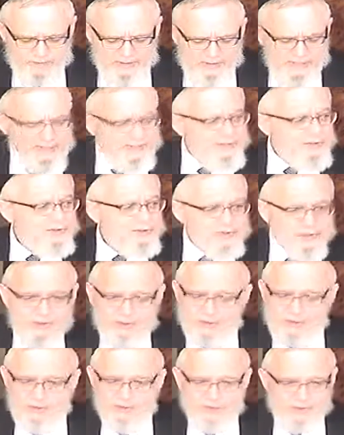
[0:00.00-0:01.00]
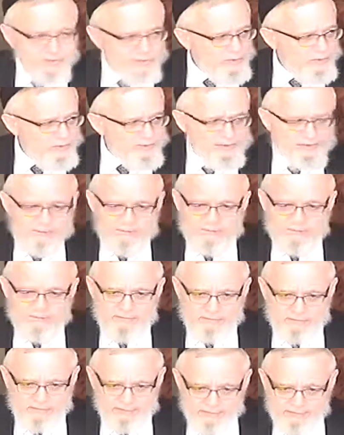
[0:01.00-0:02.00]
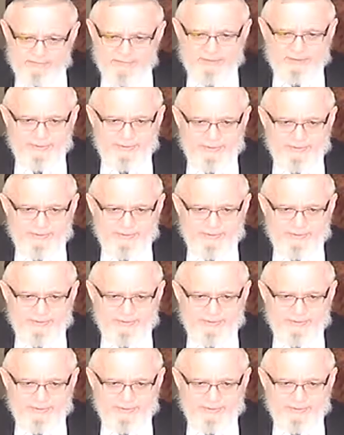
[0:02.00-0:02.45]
Kabbalah of Satorah was when? Third month,